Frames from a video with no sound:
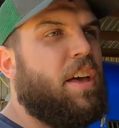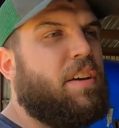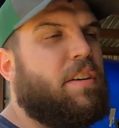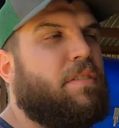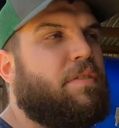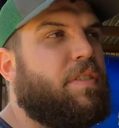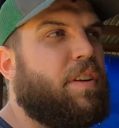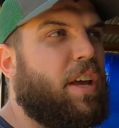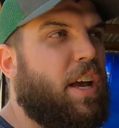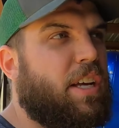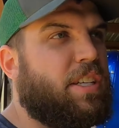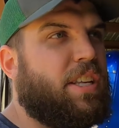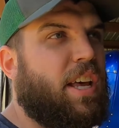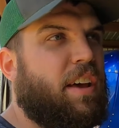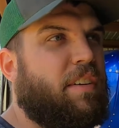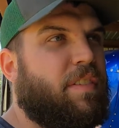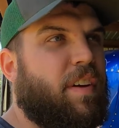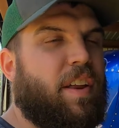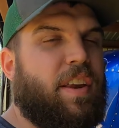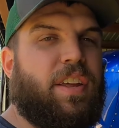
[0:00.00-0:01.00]
If you guys
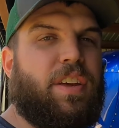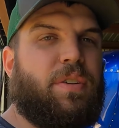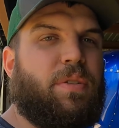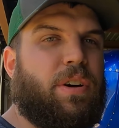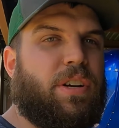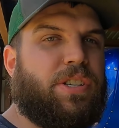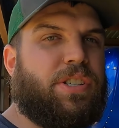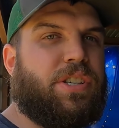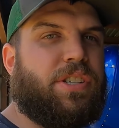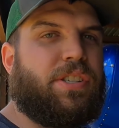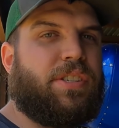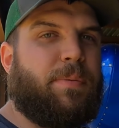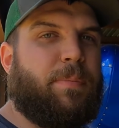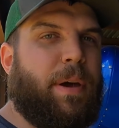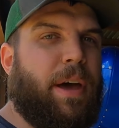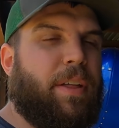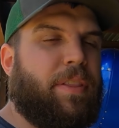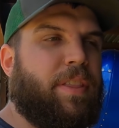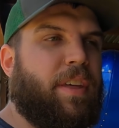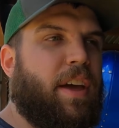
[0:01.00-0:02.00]
have any questions
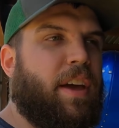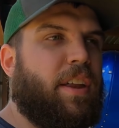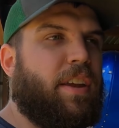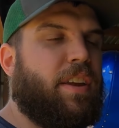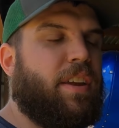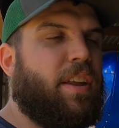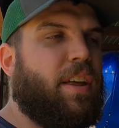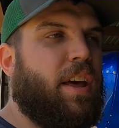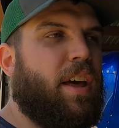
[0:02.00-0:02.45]
about that,